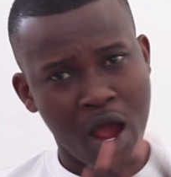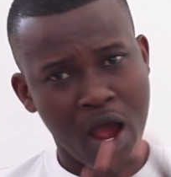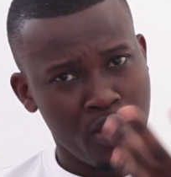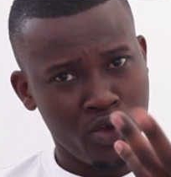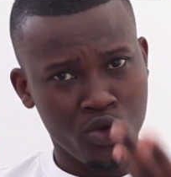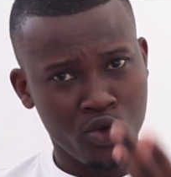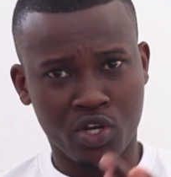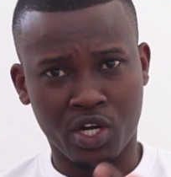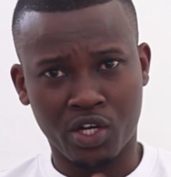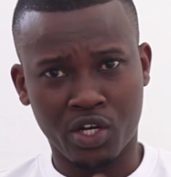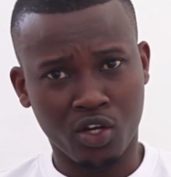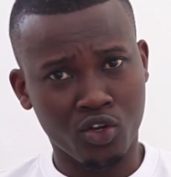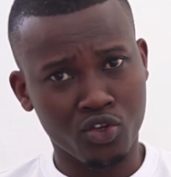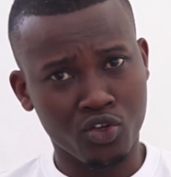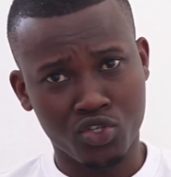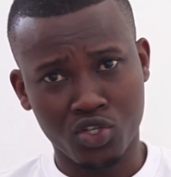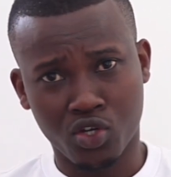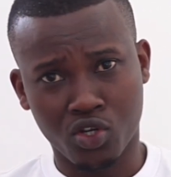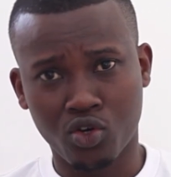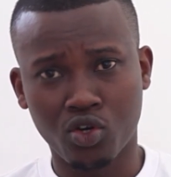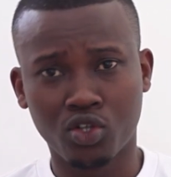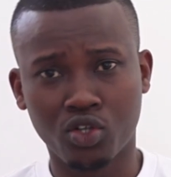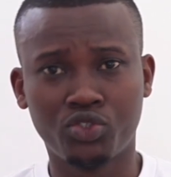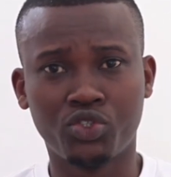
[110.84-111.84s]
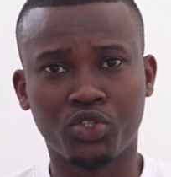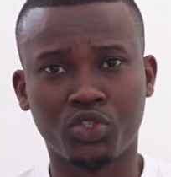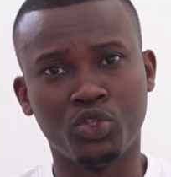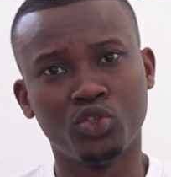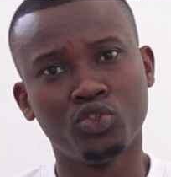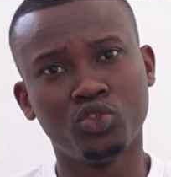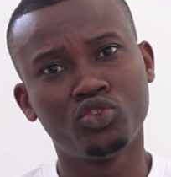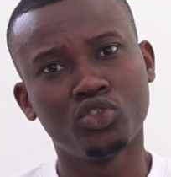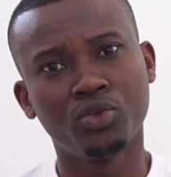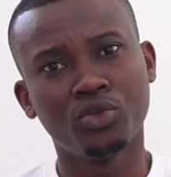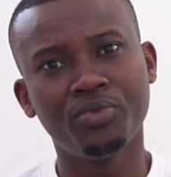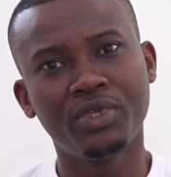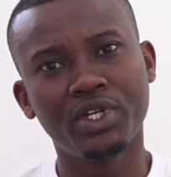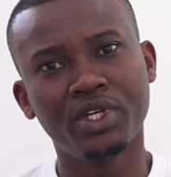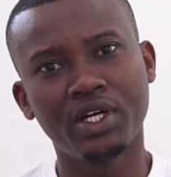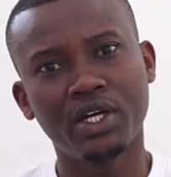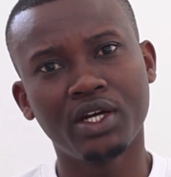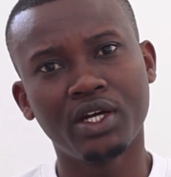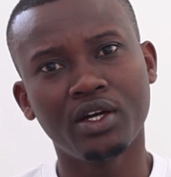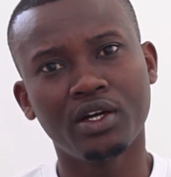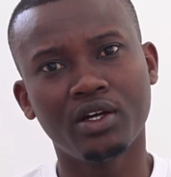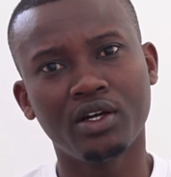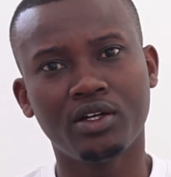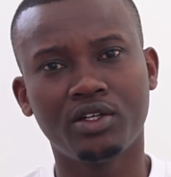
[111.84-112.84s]
you can also go to YouTube
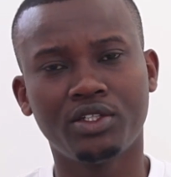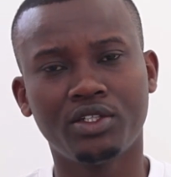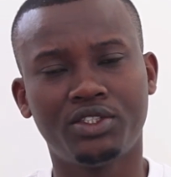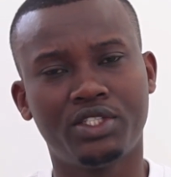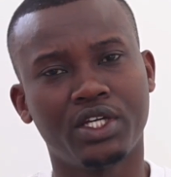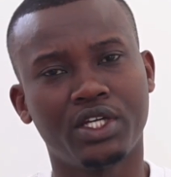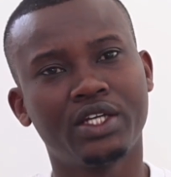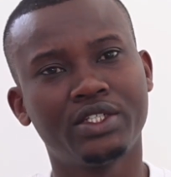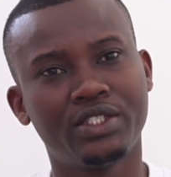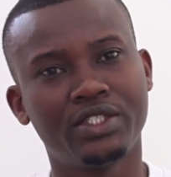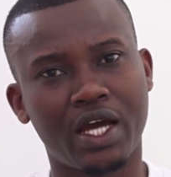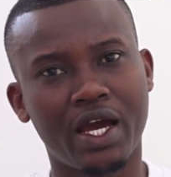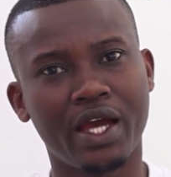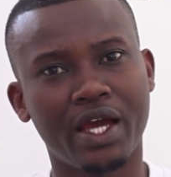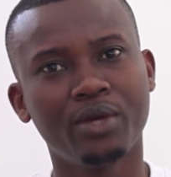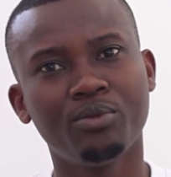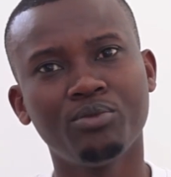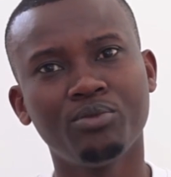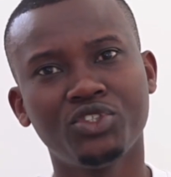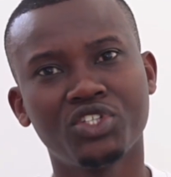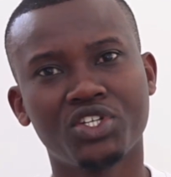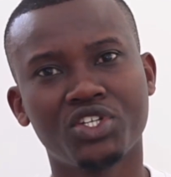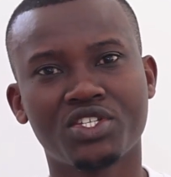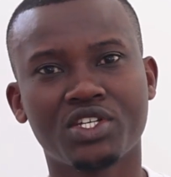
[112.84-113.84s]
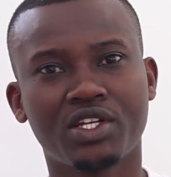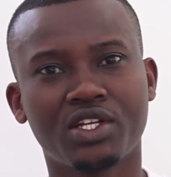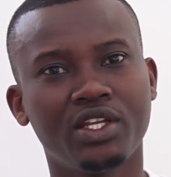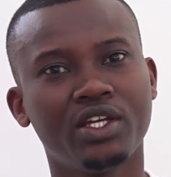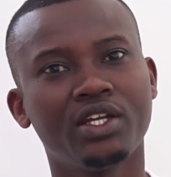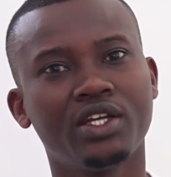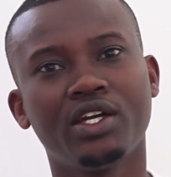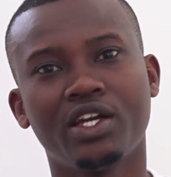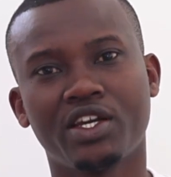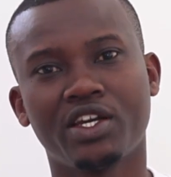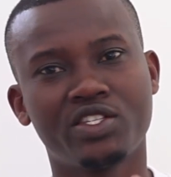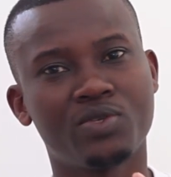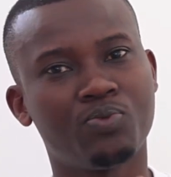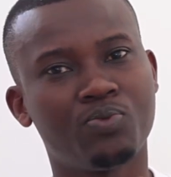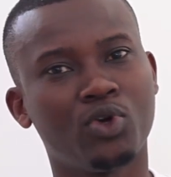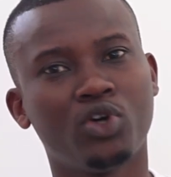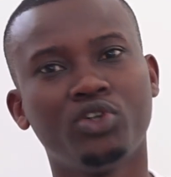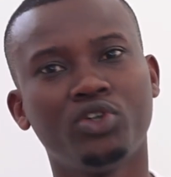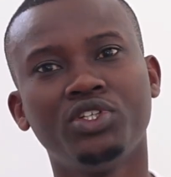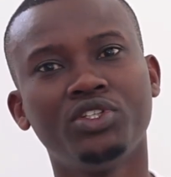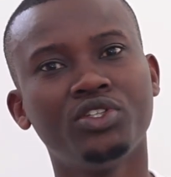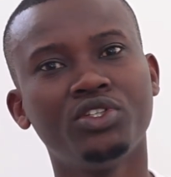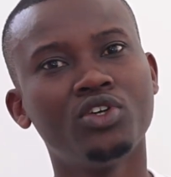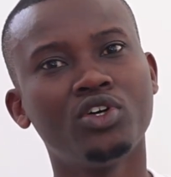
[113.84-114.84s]
there, take time, just click
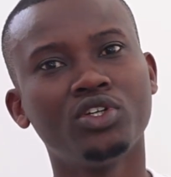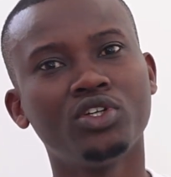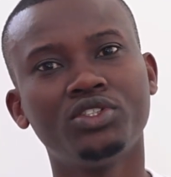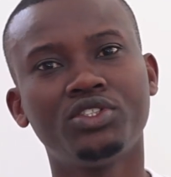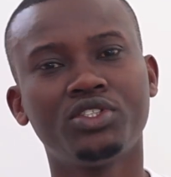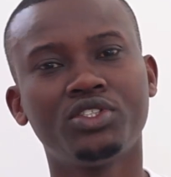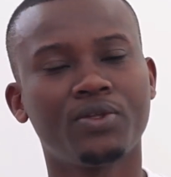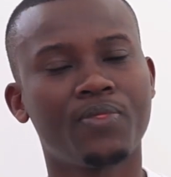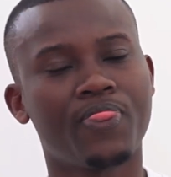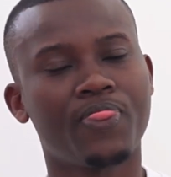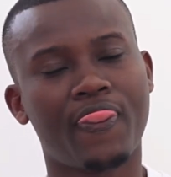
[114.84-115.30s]
Exploding Dots,